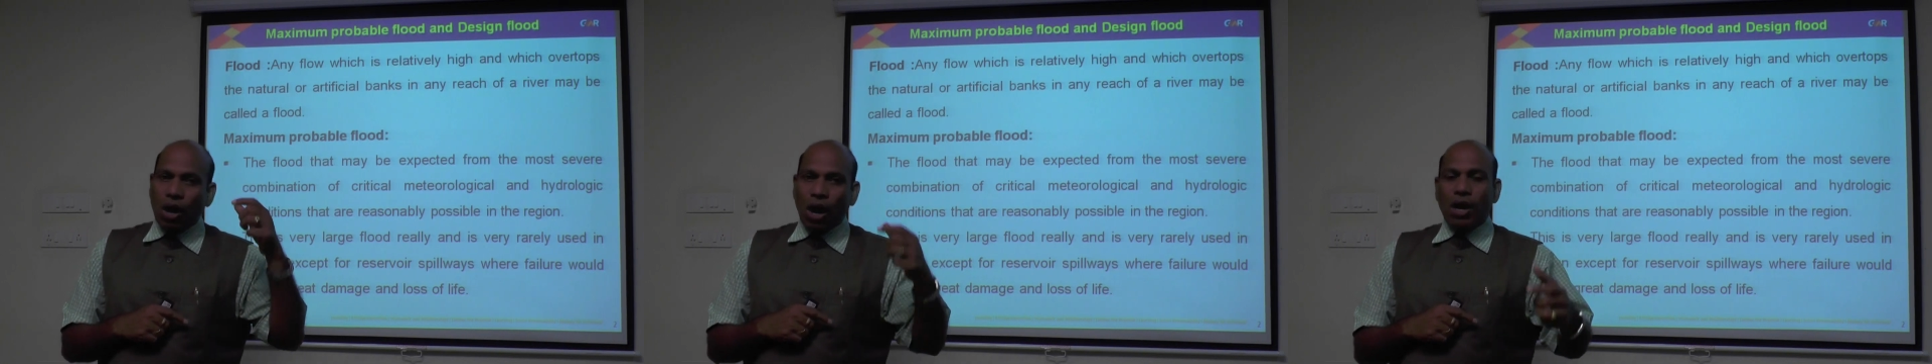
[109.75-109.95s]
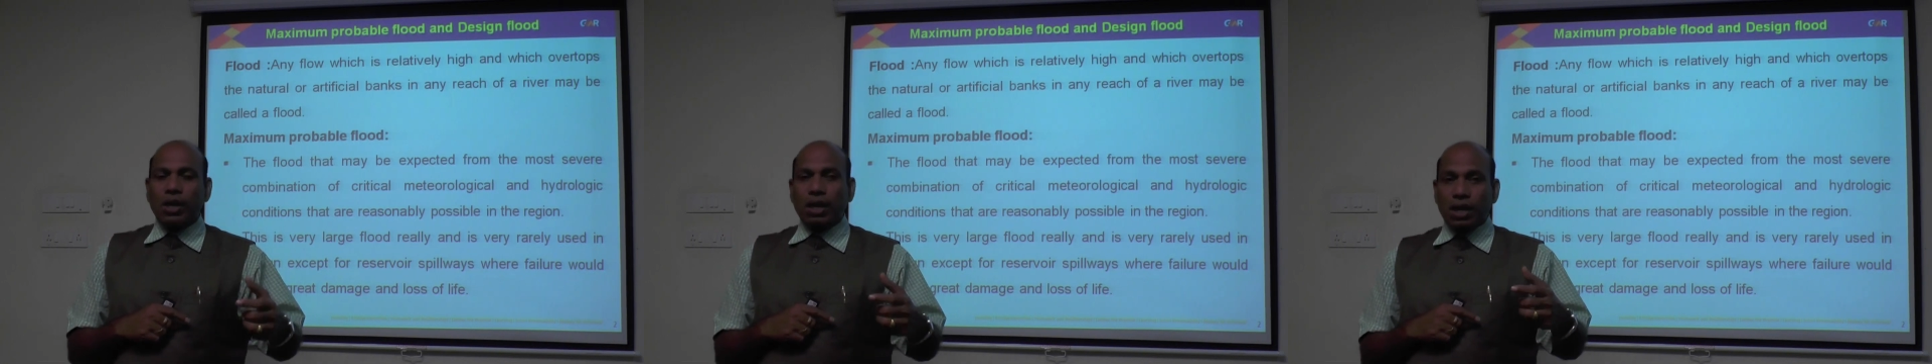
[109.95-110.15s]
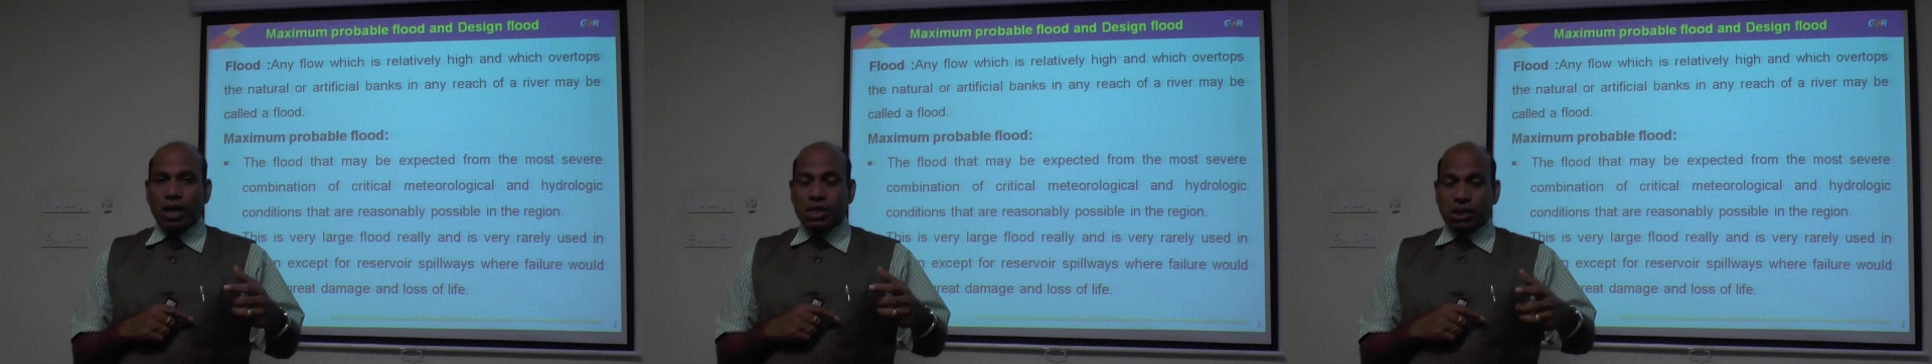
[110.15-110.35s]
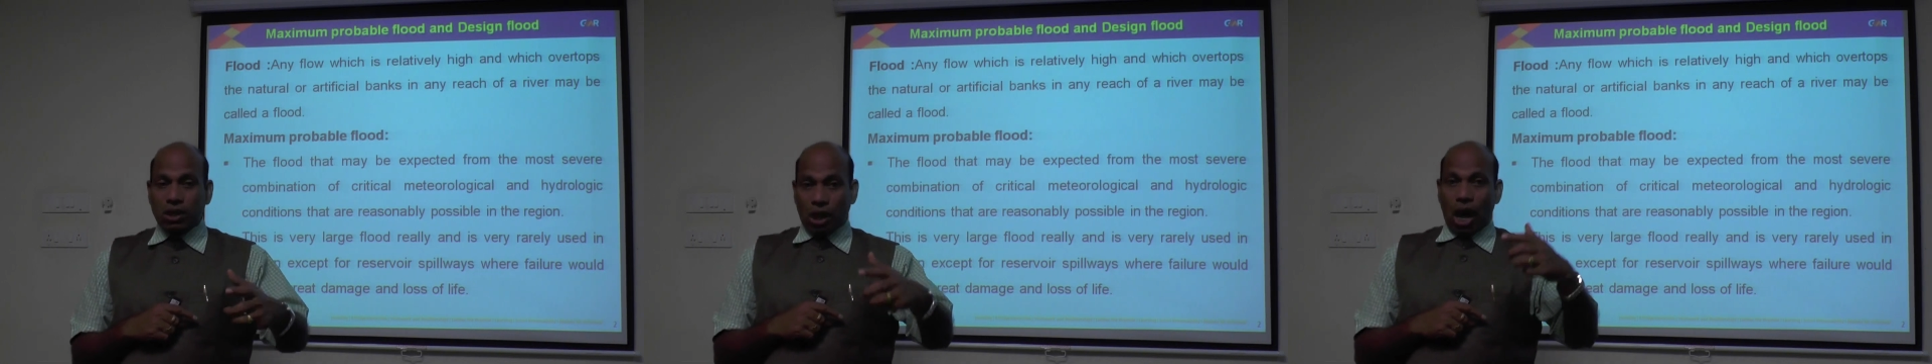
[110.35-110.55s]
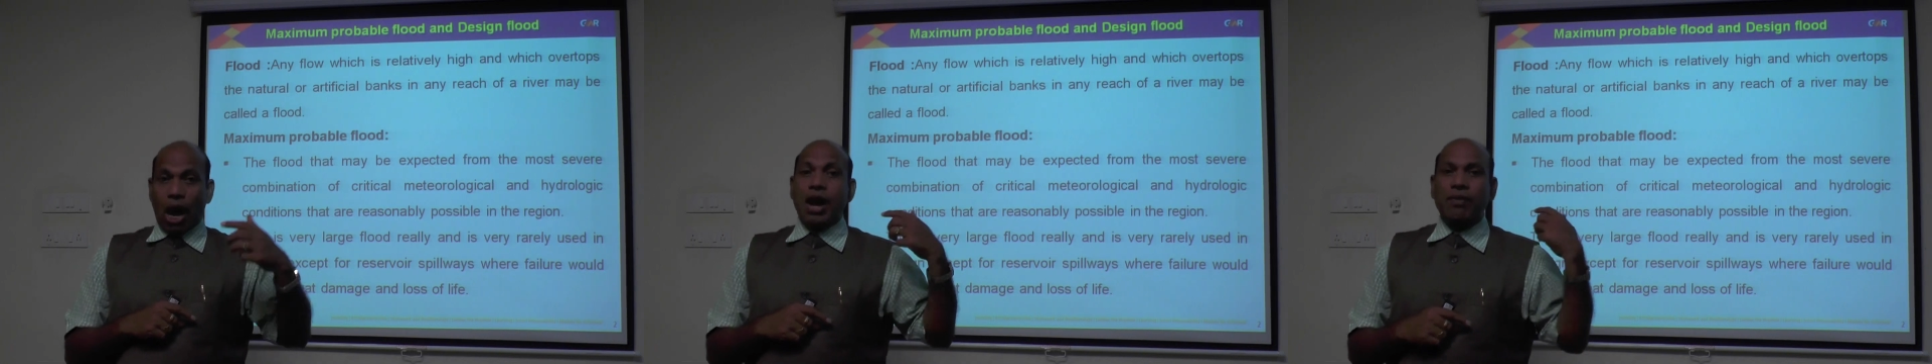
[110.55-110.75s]

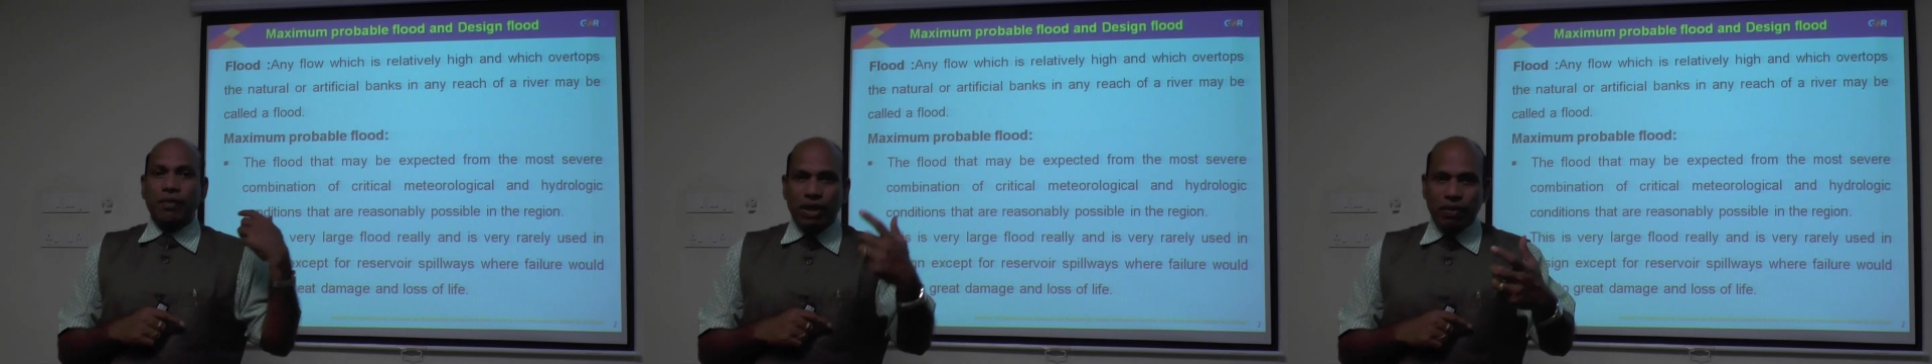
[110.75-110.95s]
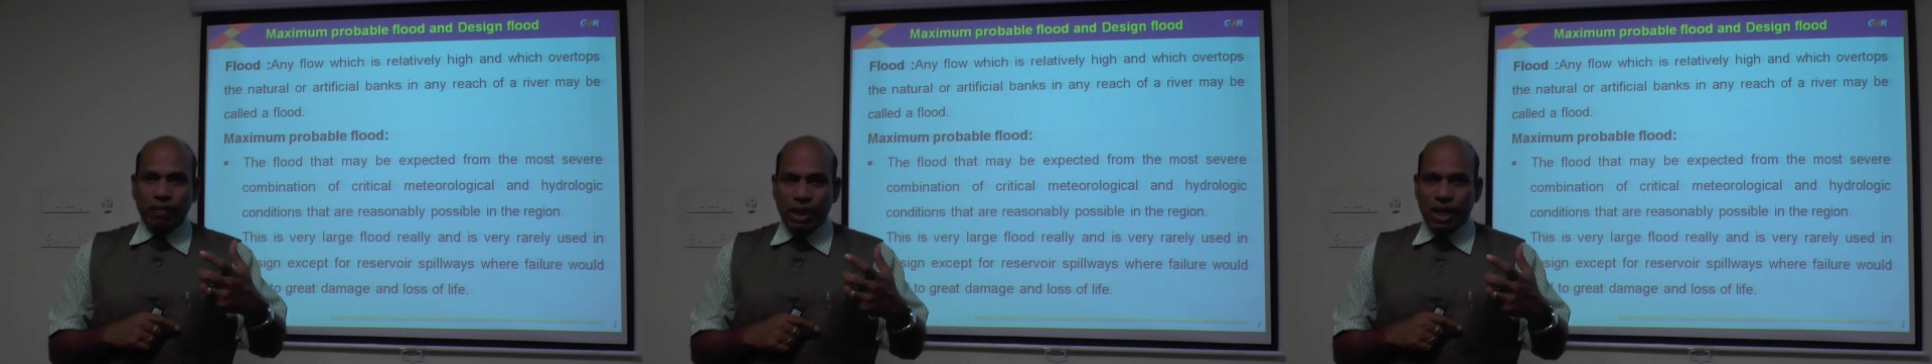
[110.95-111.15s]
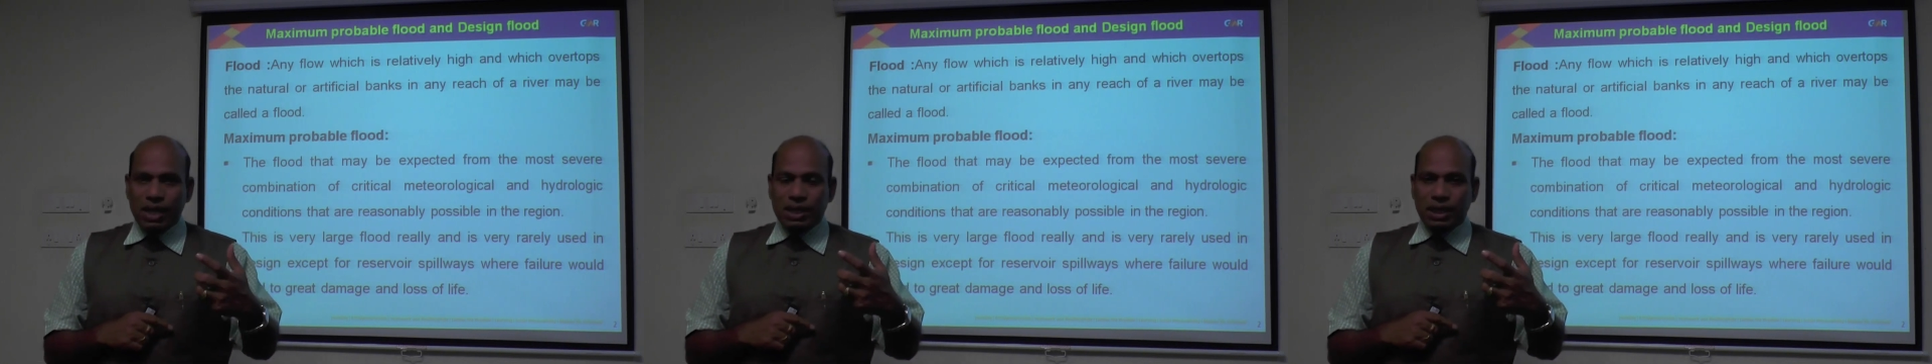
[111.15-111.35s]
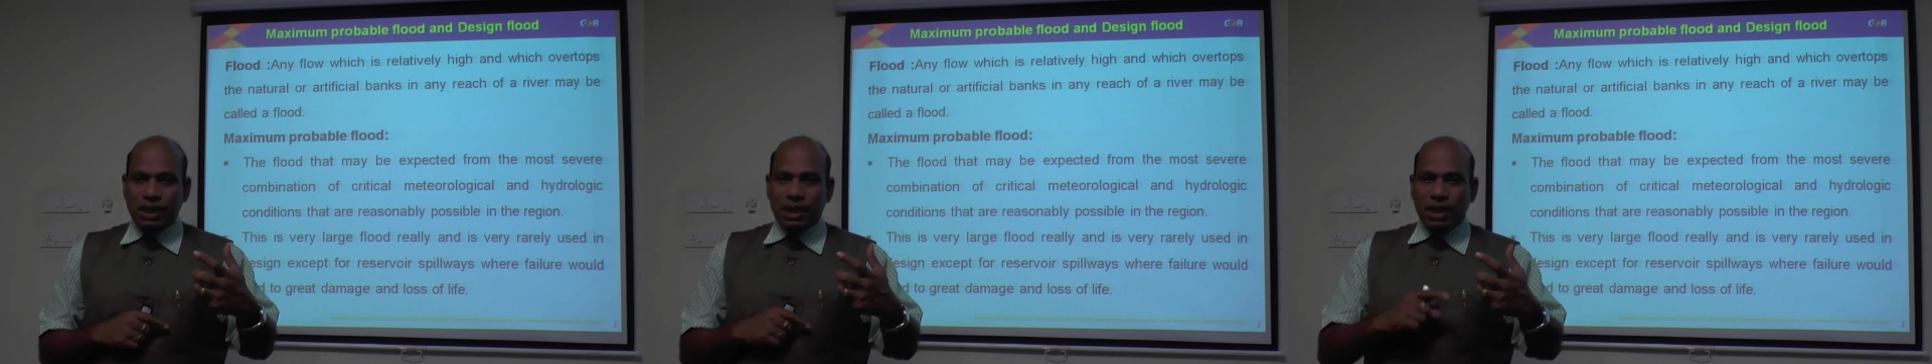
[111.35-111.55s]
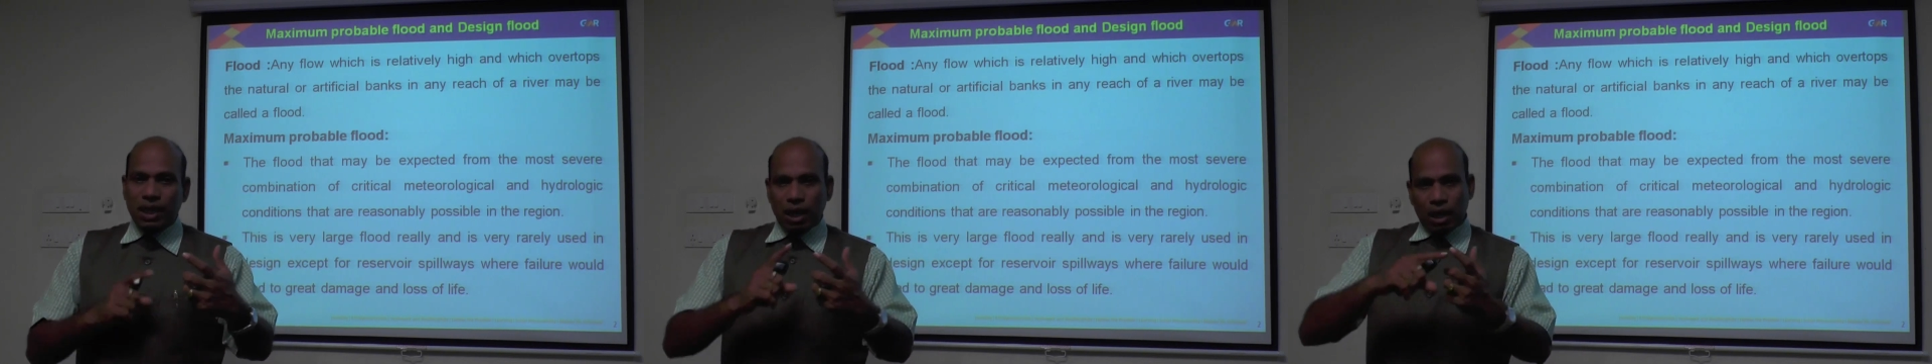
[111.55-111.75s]
hydrological high wind
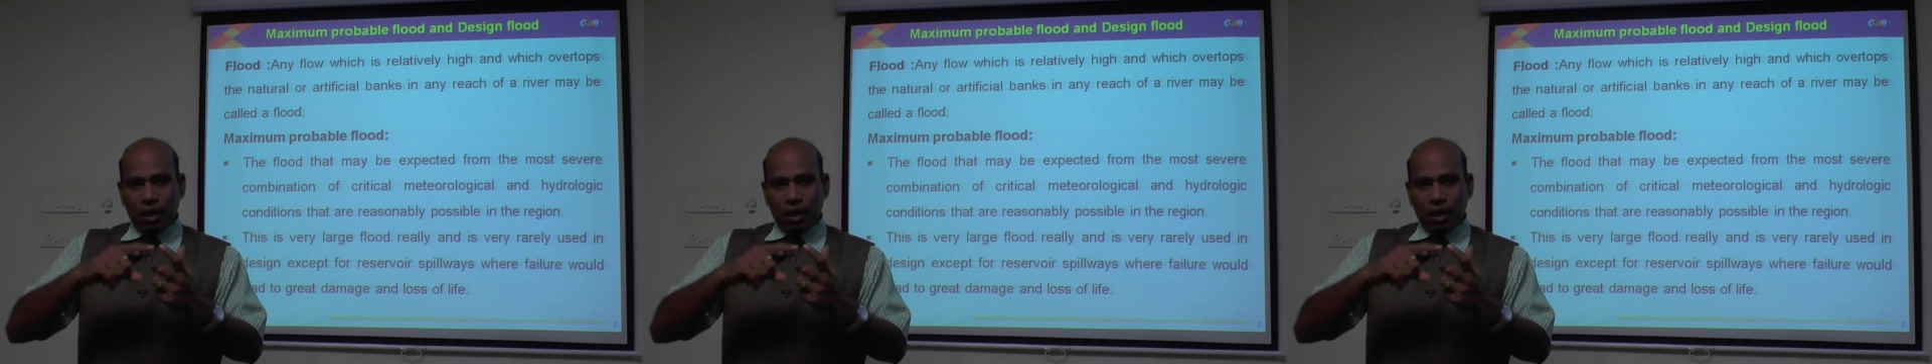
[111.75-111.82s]
velocity,